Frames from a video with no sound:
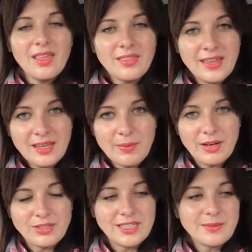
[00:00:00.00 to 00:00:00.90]
Think
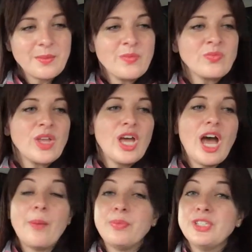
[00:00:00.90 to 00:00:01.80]
about it.
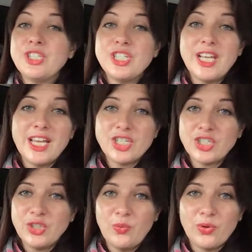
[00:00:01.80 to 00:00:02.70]

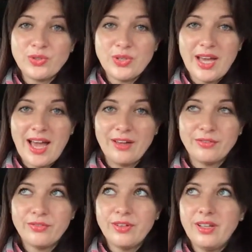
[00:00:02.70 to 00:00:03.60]
Appreciation you want to have.